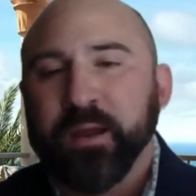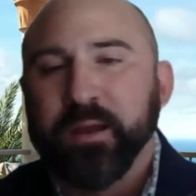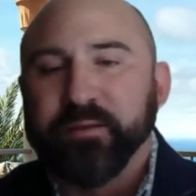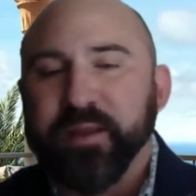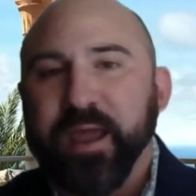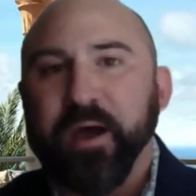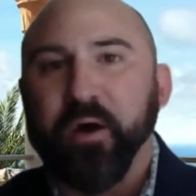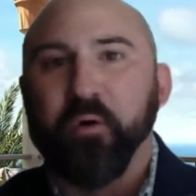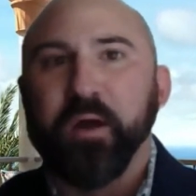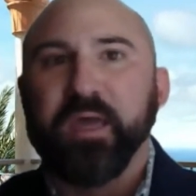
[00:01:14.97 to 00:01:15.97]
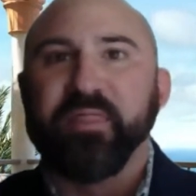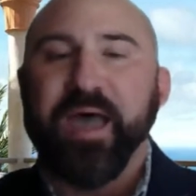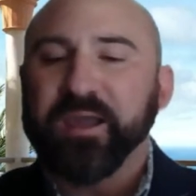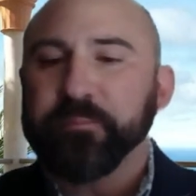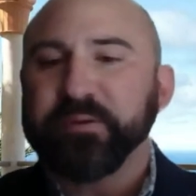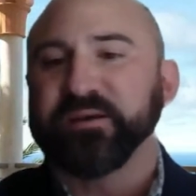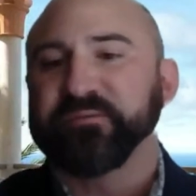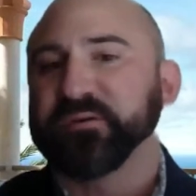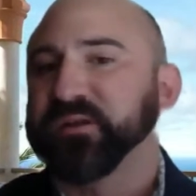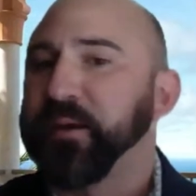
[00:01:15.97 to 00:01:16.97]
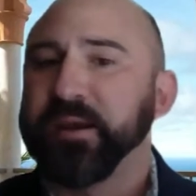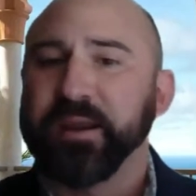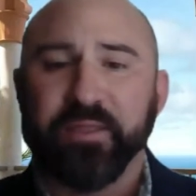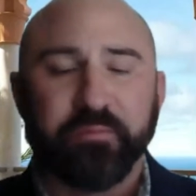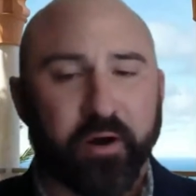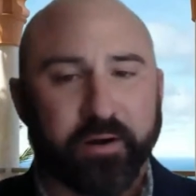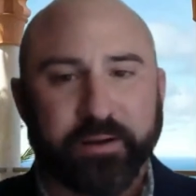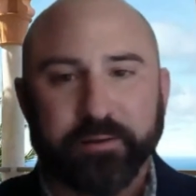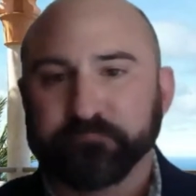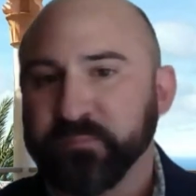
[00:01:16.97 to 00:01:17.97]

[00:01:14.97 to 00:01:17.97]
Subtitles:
Now, that could be different depending on the market.